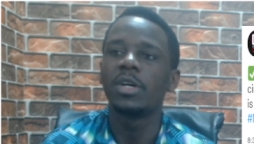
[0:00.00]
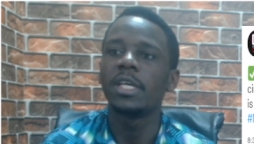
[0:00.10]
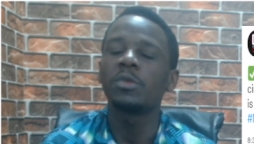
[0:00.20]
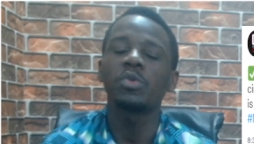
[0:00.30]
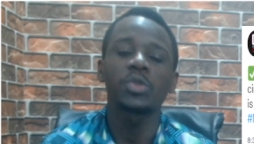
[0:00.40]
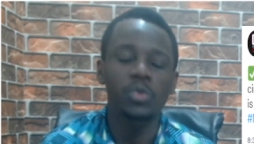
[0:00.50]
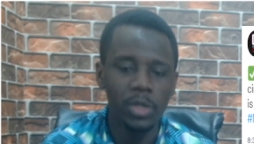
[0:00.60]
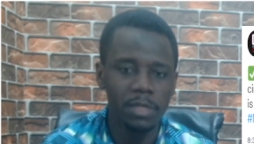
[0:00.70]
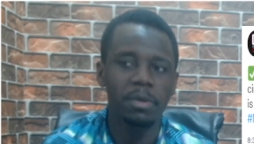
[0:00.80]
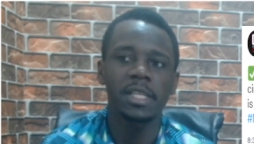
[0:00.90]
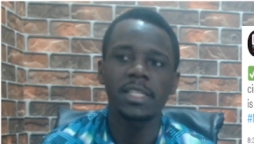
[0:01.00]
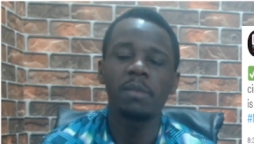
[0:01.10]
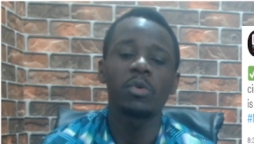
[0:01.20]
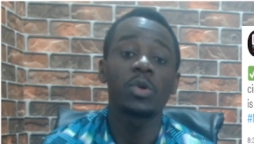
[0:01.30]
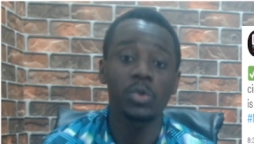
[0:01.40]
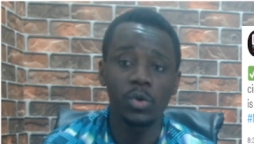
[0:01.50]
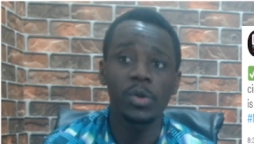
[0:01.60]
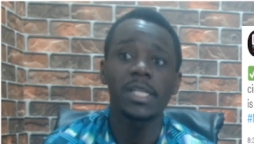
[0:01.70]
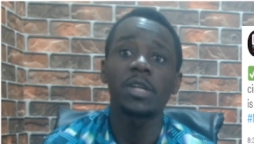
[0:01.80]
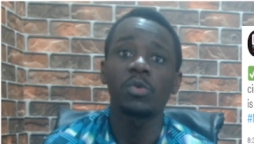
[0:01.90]
it was too late by the time we got to know
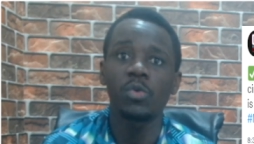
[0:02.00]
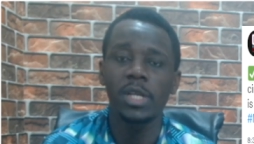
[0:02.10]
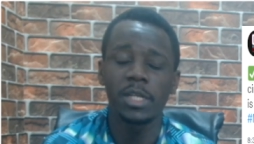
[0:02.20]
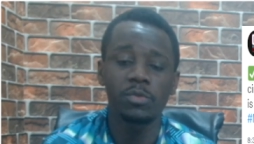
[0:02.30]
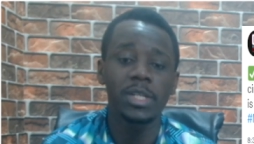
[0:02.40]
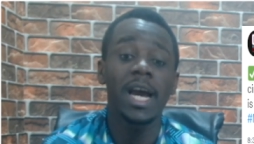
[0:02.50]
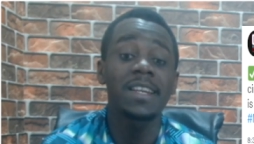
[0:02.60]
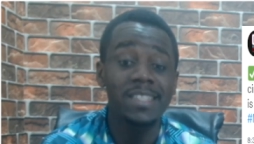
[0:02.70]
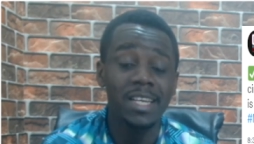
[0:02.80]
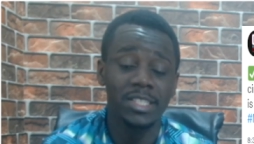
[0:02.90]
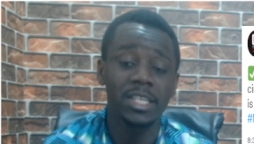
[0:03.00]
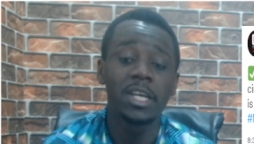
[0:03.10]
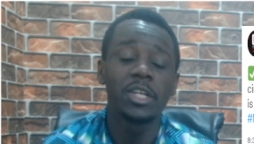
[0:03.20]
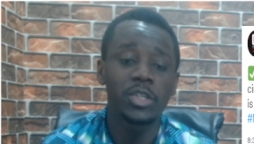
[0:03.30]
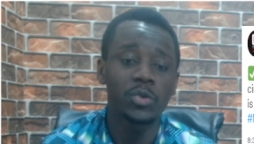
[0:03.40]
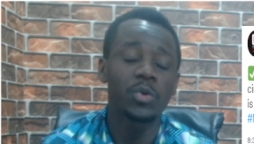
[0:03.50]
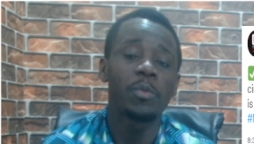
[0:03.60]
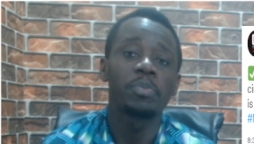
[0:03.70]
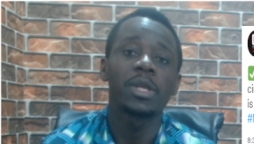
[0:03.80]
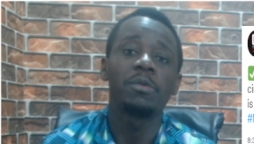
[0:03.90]
it, and we couldn't really adjust to
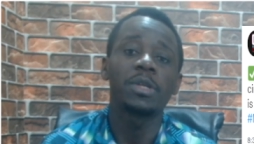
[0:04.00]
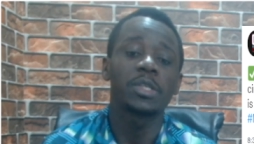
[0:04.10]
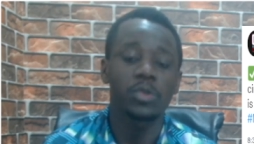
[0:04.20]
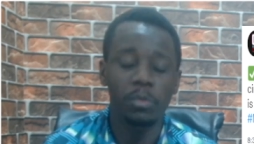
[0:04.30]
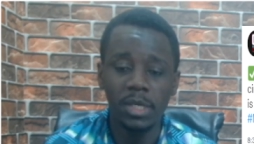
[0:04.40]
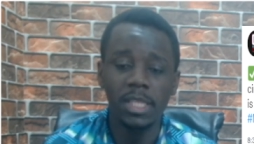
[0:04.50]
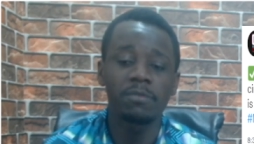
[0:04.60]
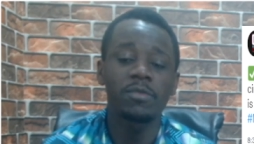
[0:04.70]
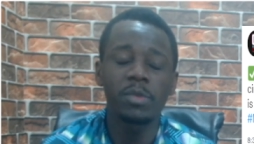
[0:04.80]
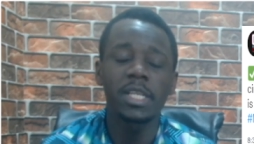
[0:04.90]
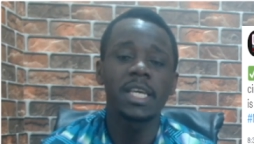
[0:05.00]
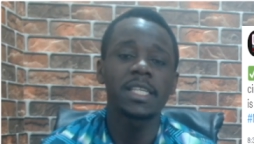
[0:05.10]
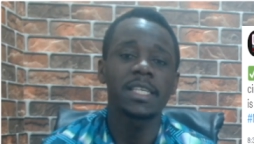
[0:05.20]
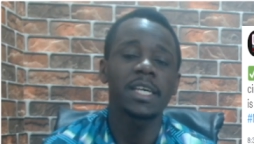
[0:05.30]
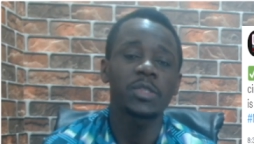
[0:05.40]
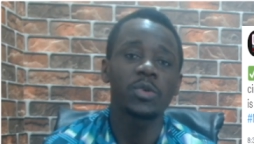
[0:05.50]
really stopping them from really getting us